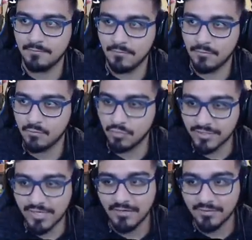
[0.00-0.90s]

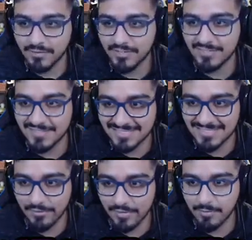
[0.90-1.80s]
Crocodile, dude, is a
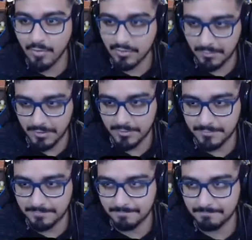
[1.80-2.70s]
scary Pokemon.
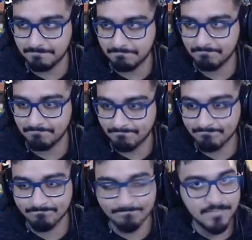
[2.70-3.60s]

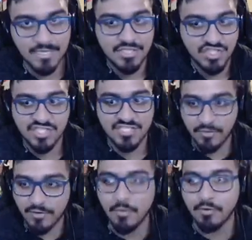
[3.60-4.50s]
It's just a
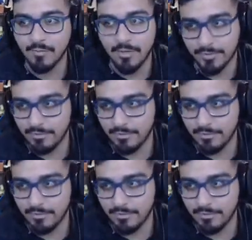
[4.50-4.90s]
scary Pokemon, dude.